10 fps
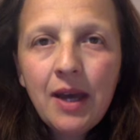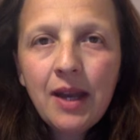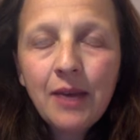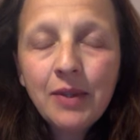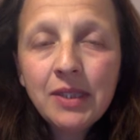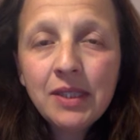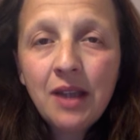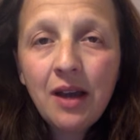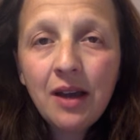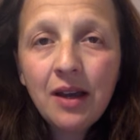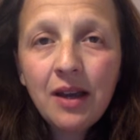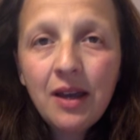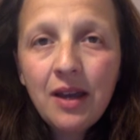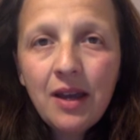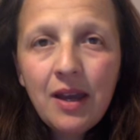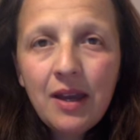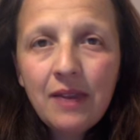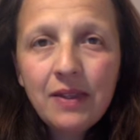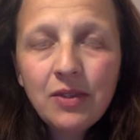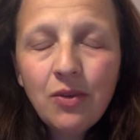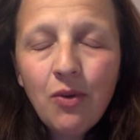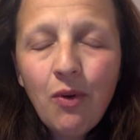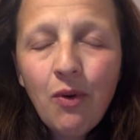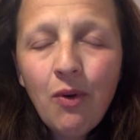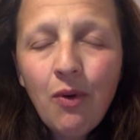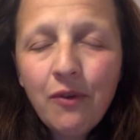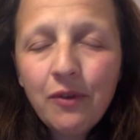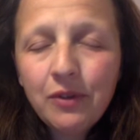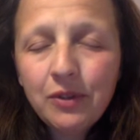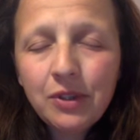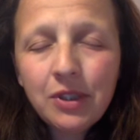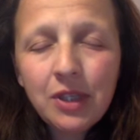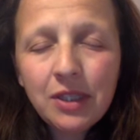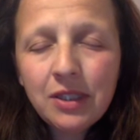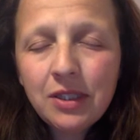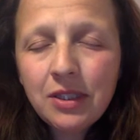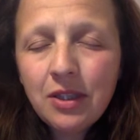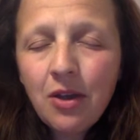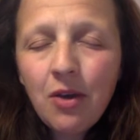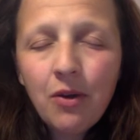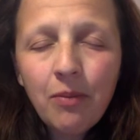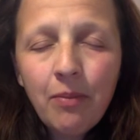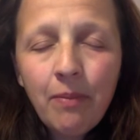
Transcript: and I was stuck in this awful, just so,